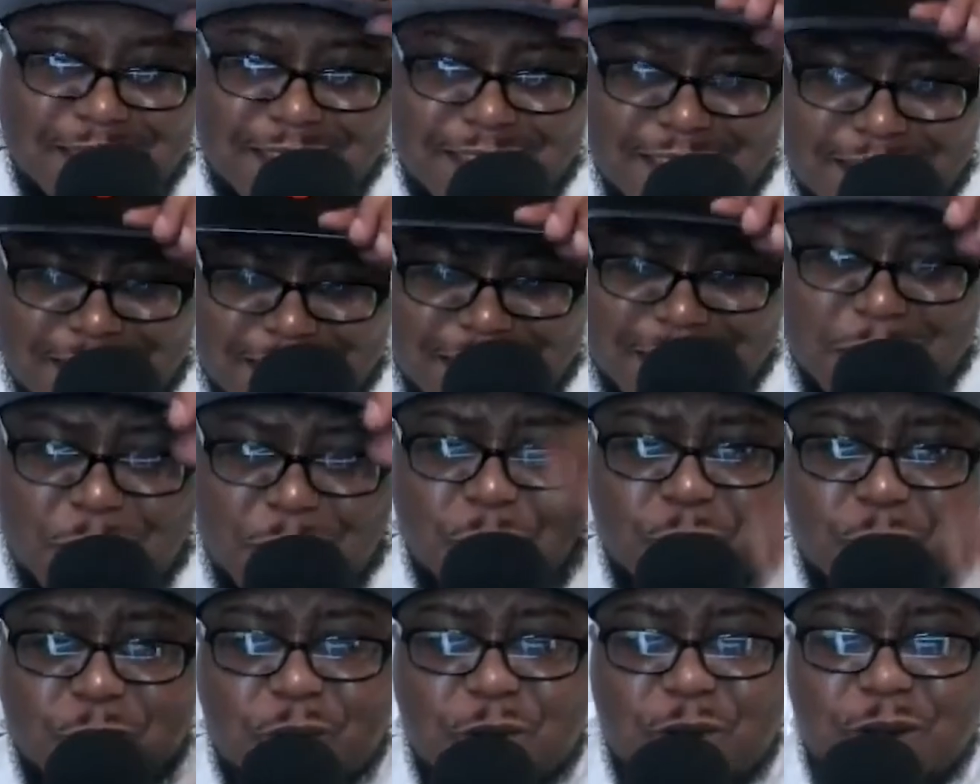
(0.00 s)
hello
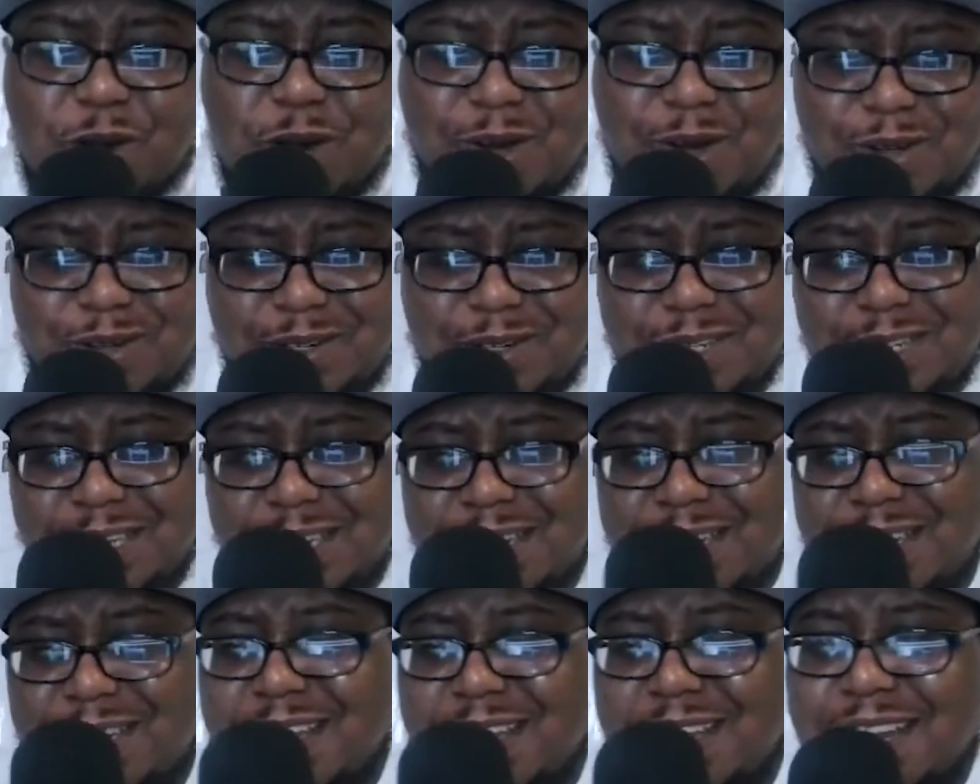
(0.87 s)
world.
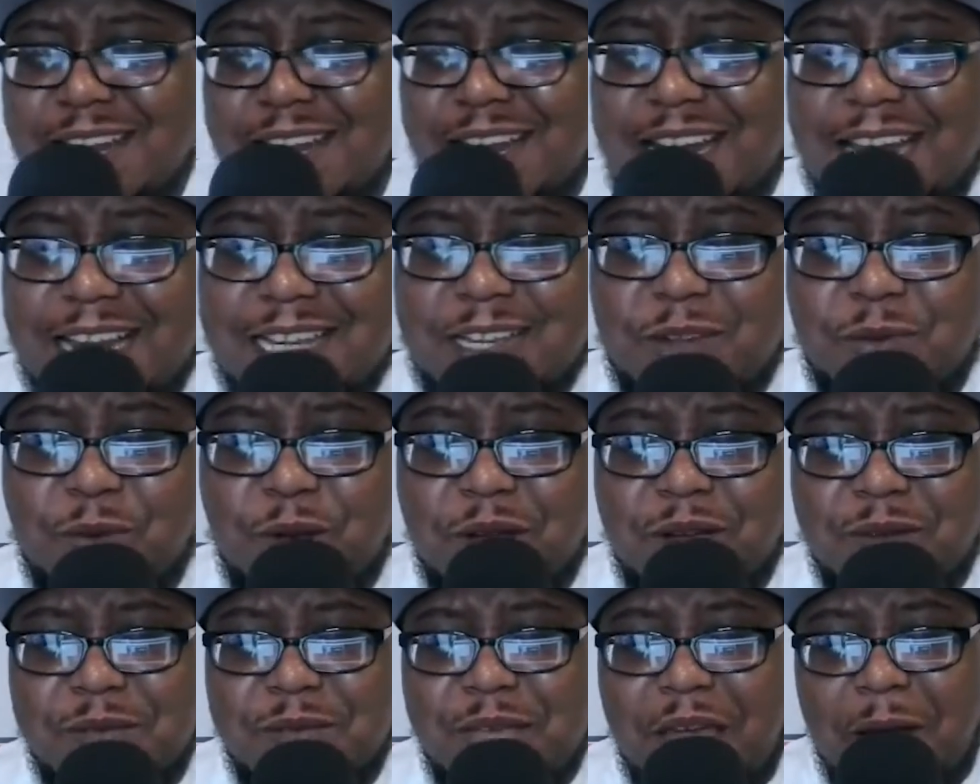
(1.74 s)
I'd like to
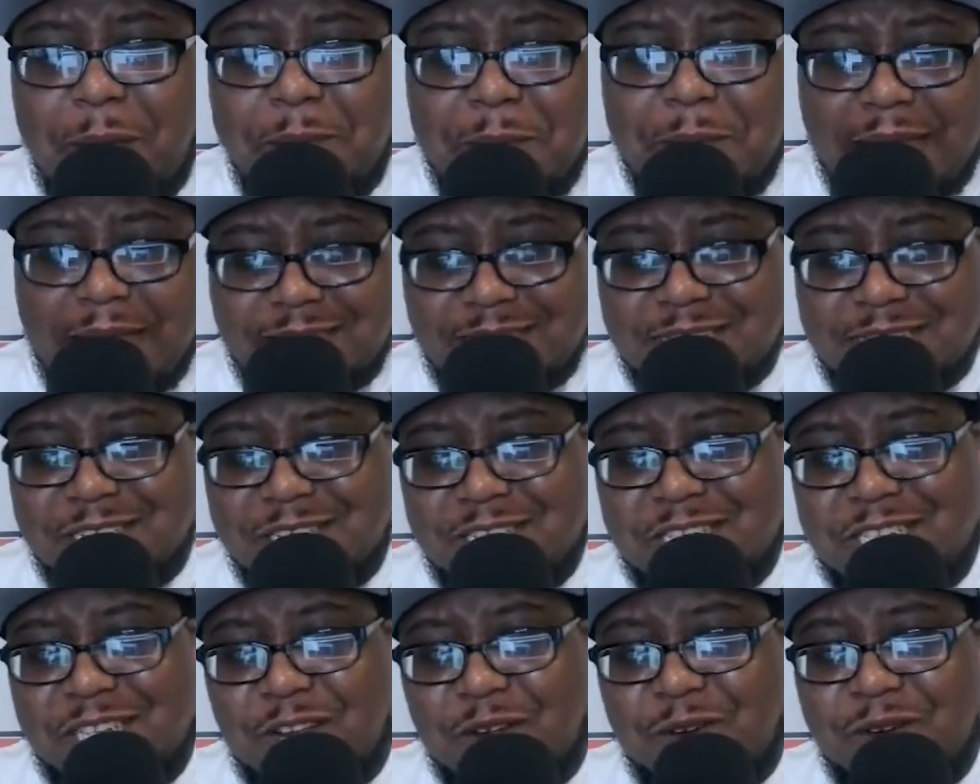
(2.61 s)
welcome y'all back to the
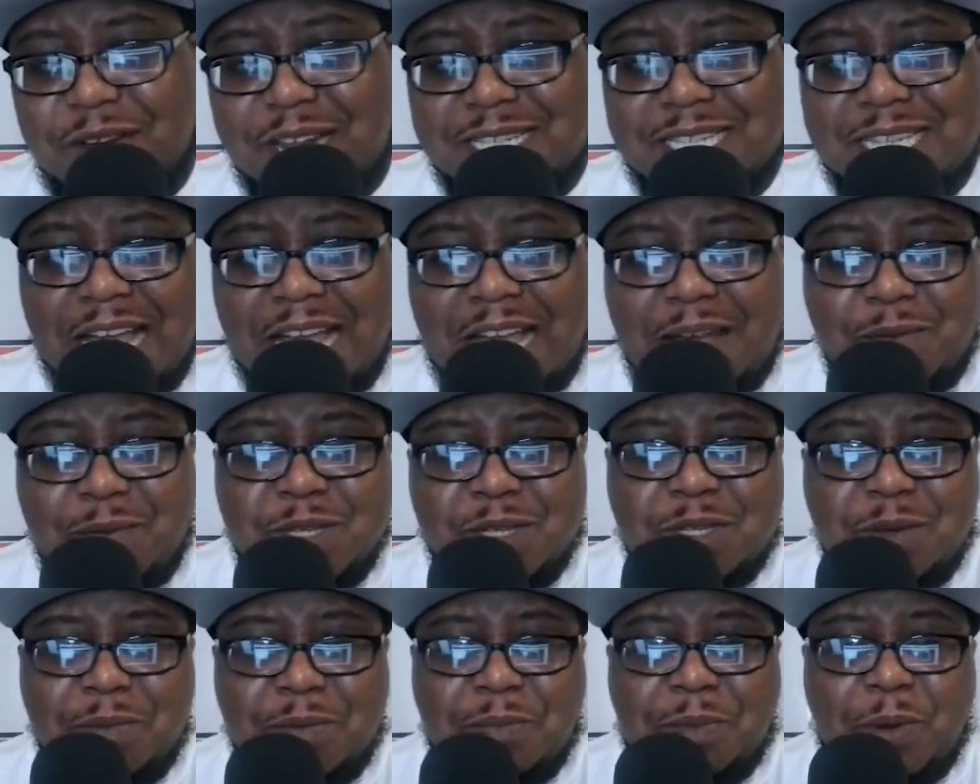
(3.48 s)
show that's hot
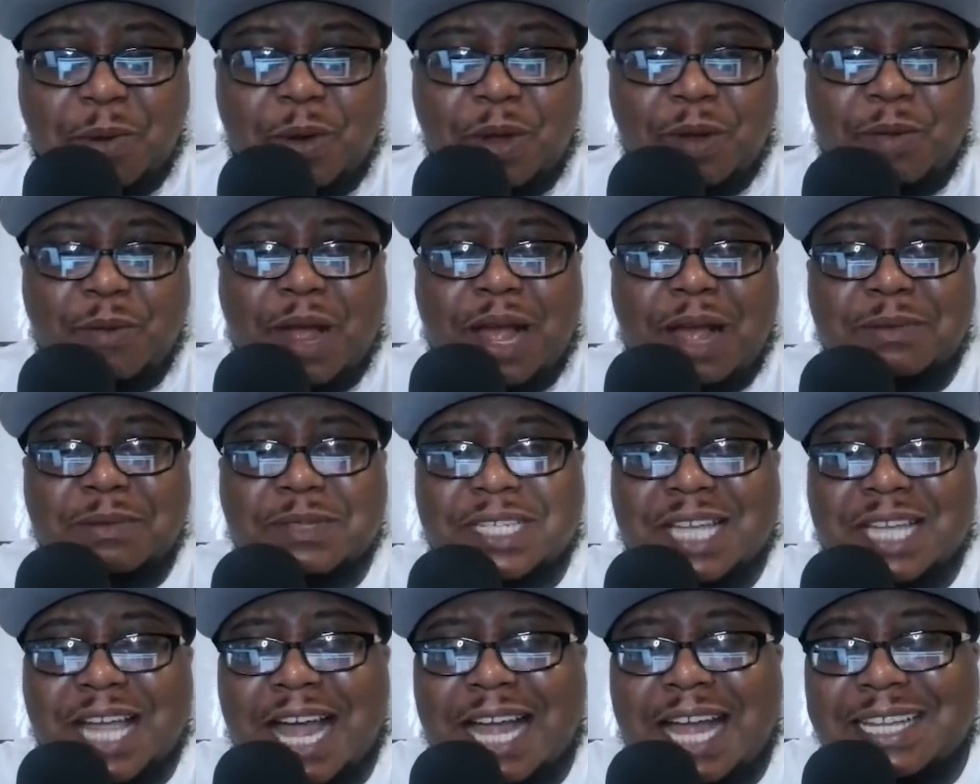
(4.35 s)
with your boy Rob
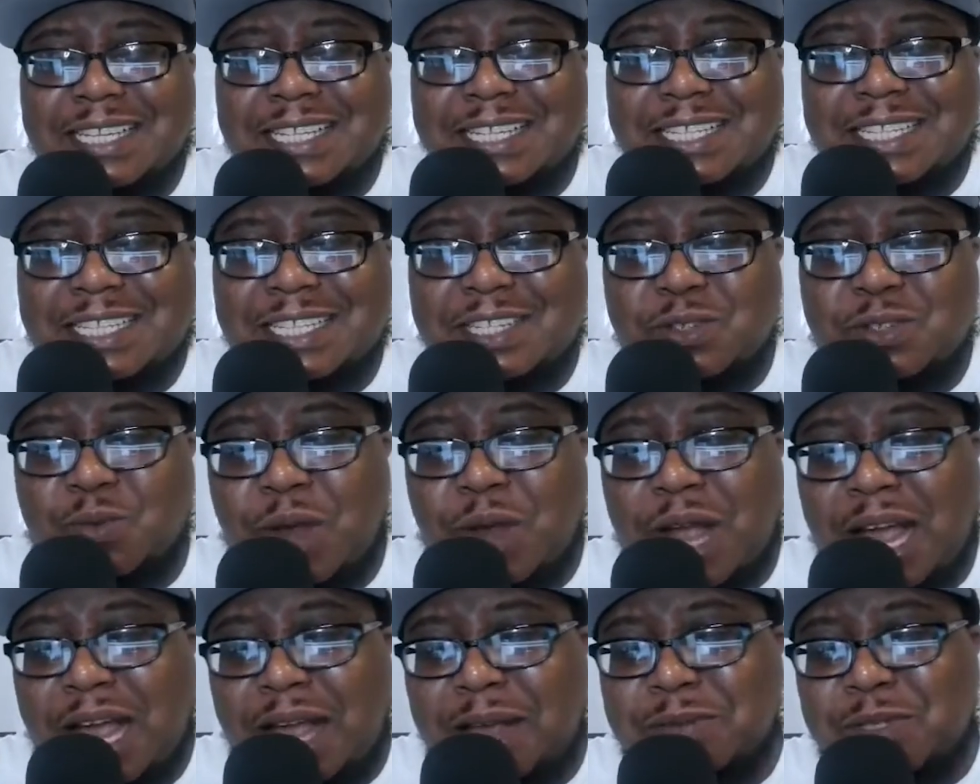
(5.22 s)
Scott. This is
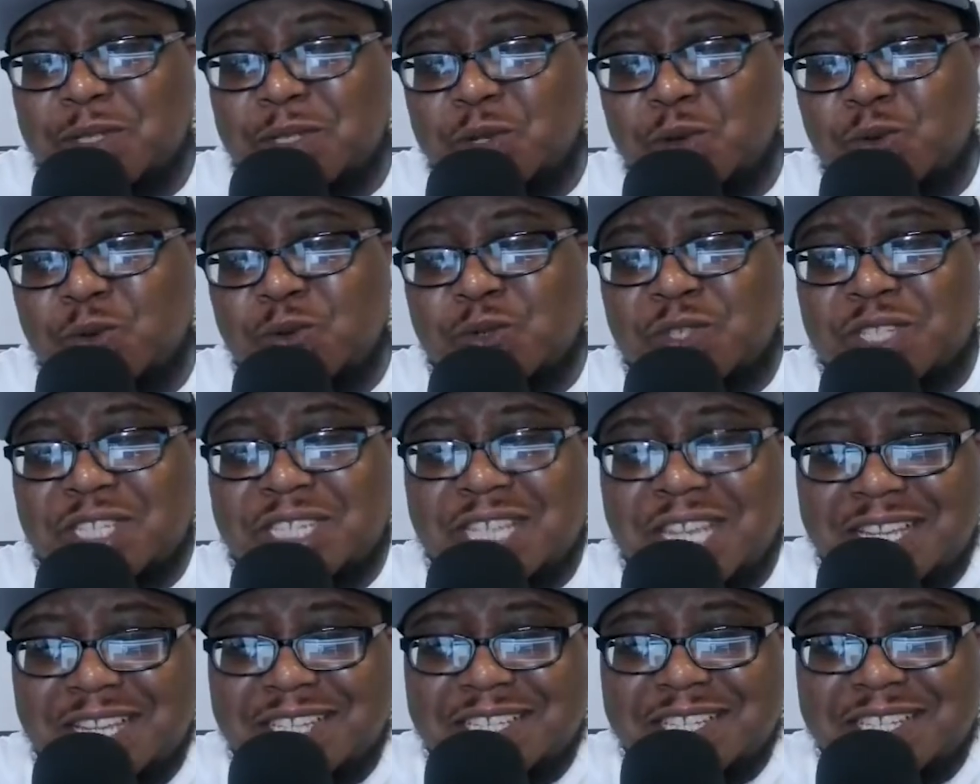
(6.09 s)
Rob's 2
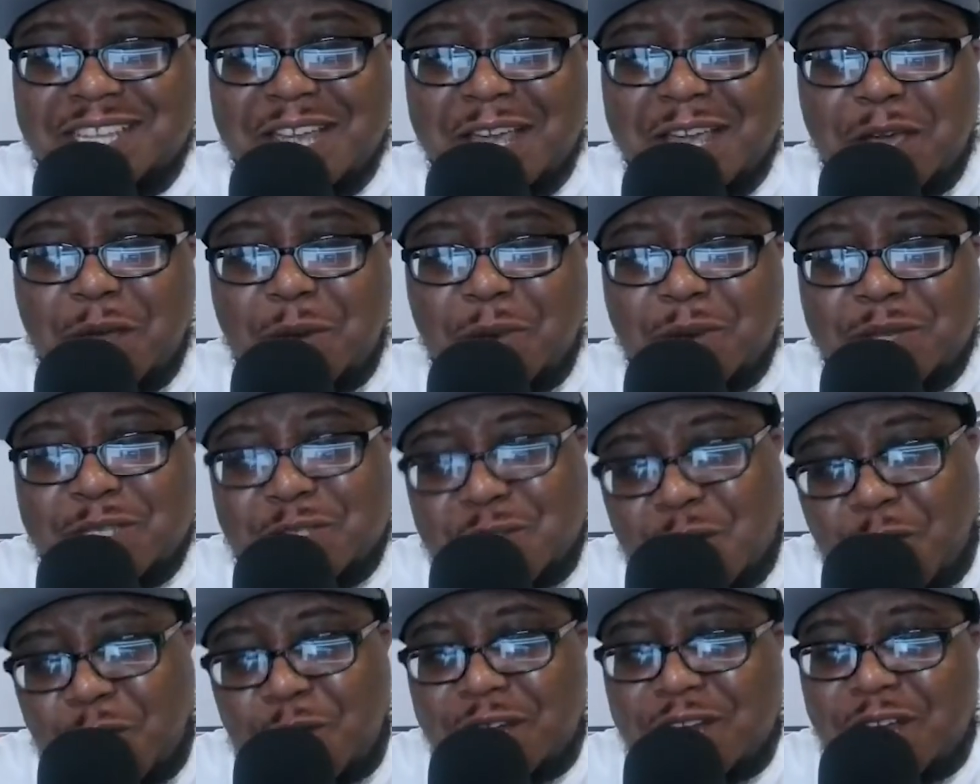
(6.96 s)
Cents. What's
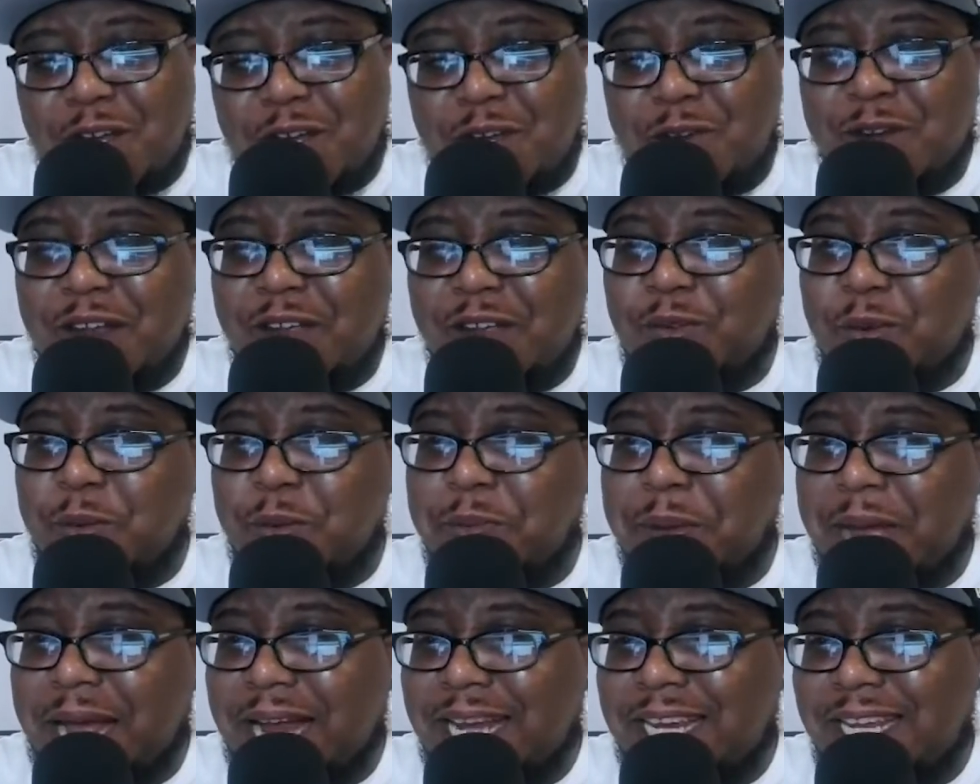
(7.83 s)
going on,
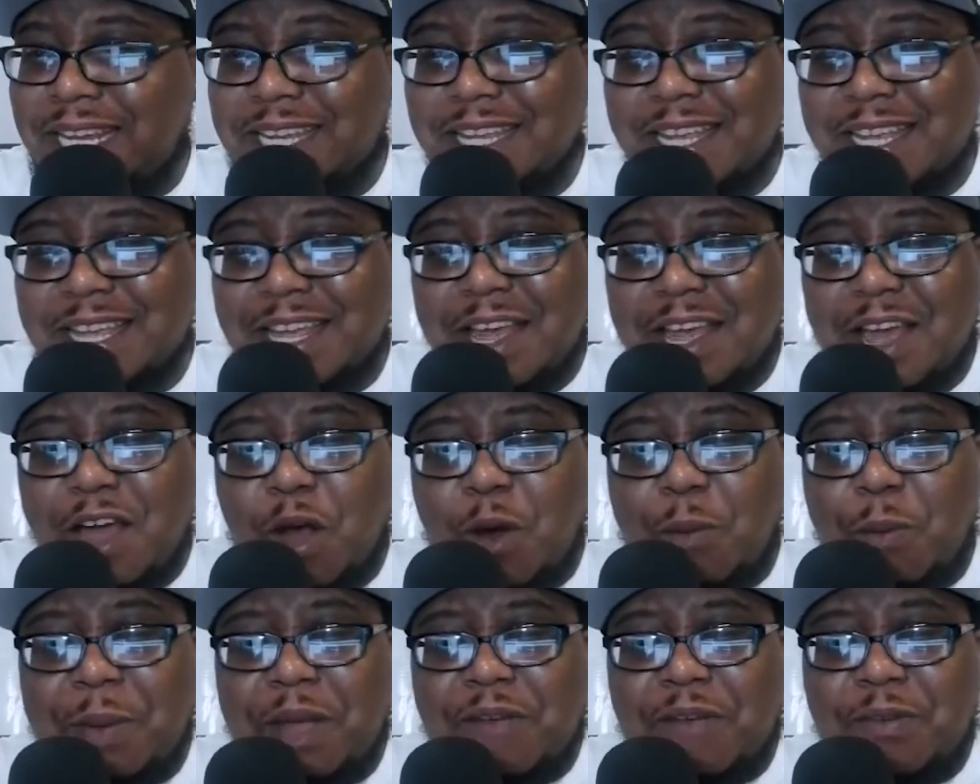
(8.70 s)
everybody?
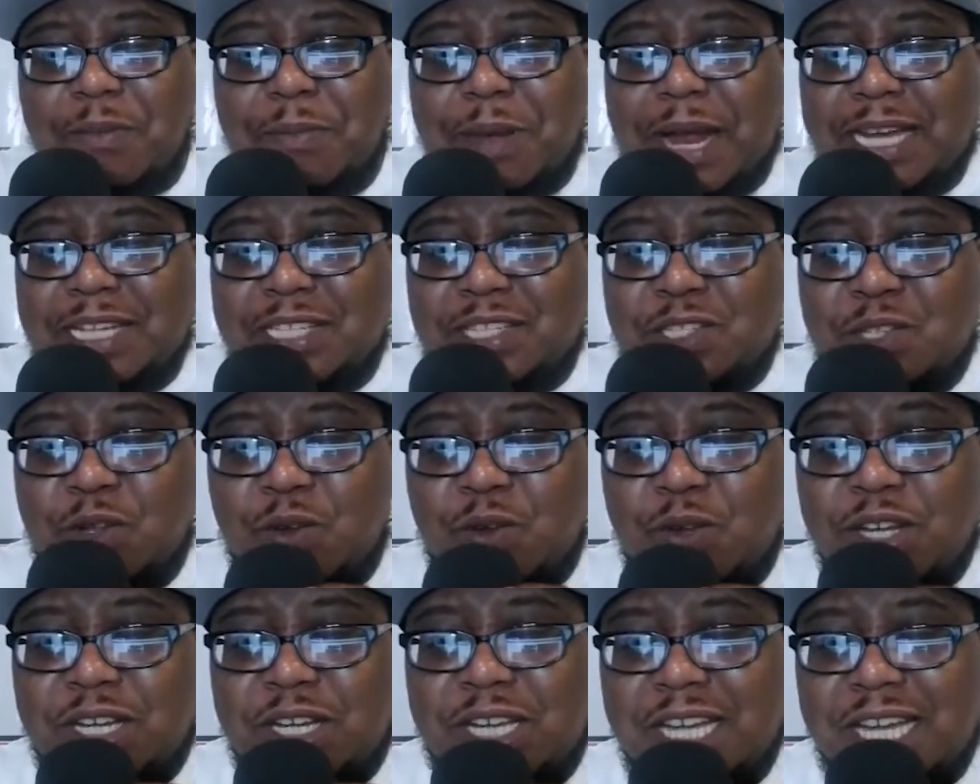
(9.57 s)
Hope everybody's
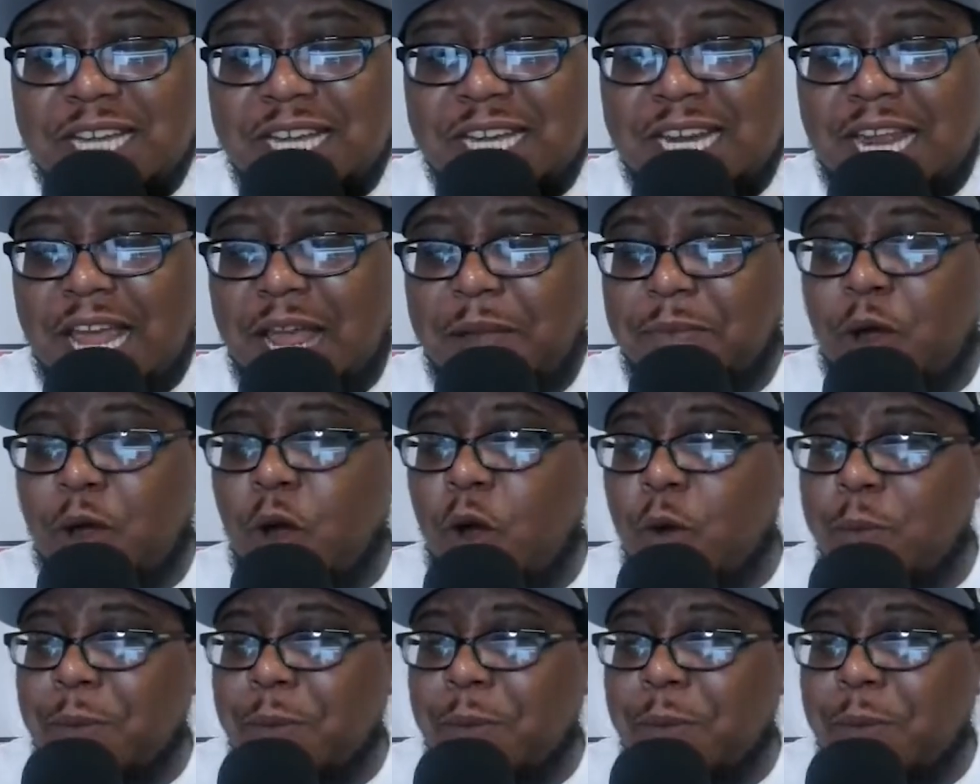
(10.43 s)
doing good. Hope